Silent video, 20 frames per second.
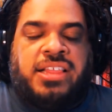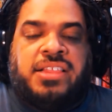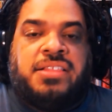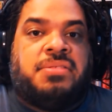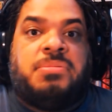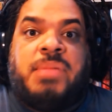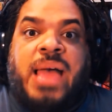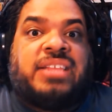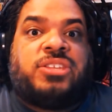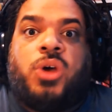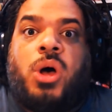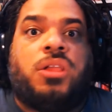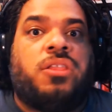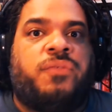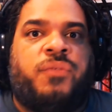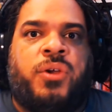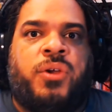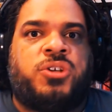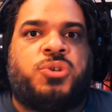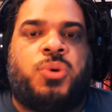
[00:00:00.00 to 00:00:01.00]
That's all the
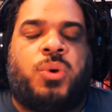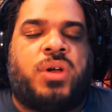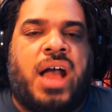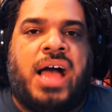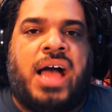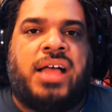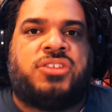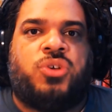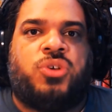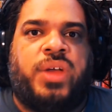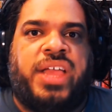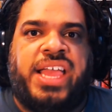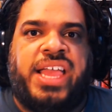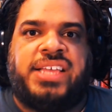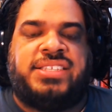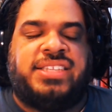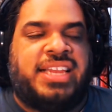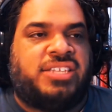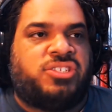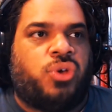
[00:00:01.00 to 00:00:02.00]
Virtual Console
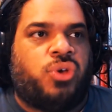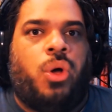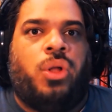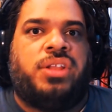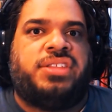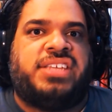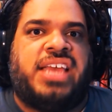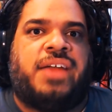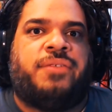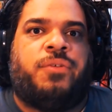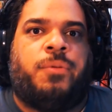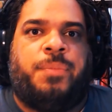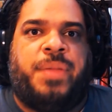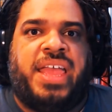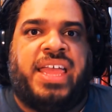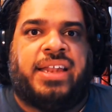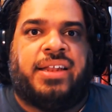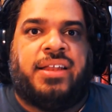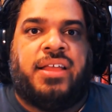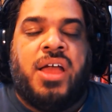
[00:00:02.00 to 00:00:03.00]
is, and that's all it's ever
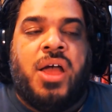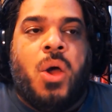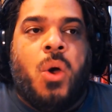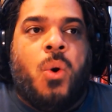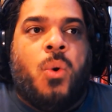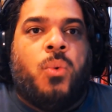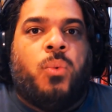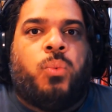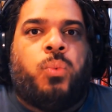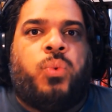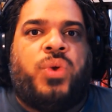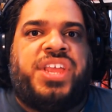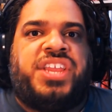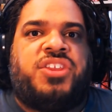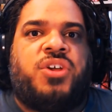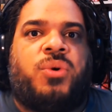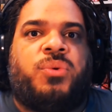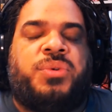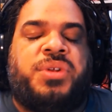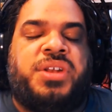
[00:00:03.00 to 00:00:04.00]
been. We
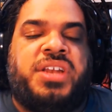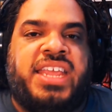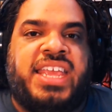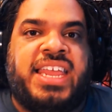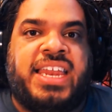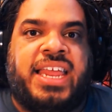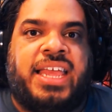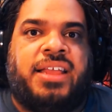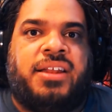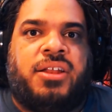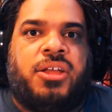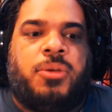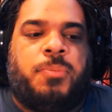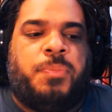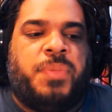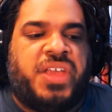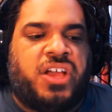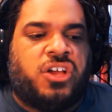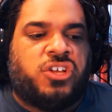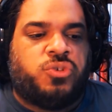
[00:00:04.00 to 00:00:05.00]
don't need it
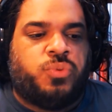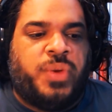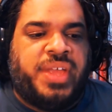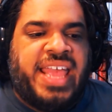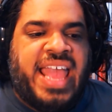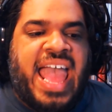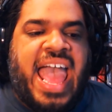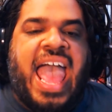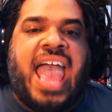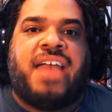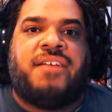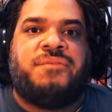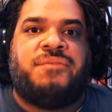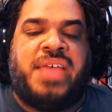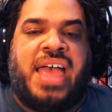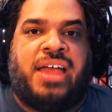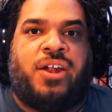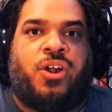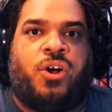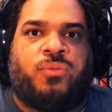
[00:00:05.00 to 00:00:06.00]
because we have
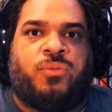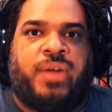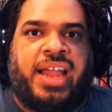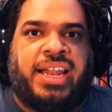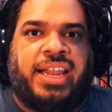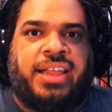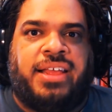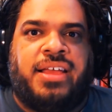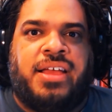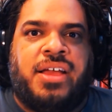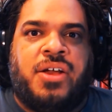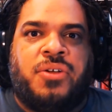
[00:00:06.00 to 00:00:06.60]
that already.